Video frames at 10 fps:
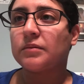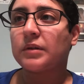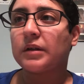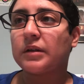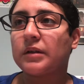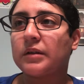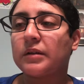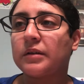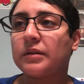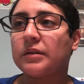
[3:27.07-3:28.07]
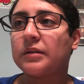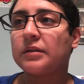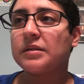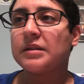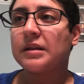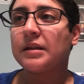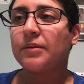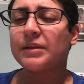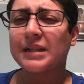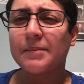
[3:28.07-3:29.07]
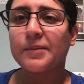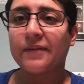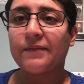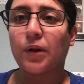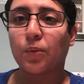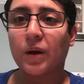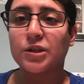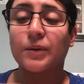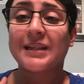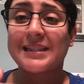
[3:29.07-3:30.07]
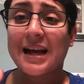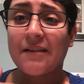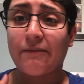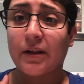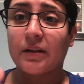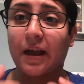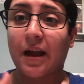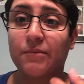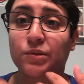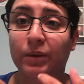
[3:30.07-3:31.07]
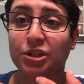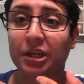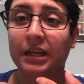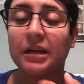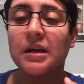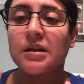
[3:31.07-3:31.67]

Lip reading: there were times where it felt rushed, or at least I felt like I was rushing.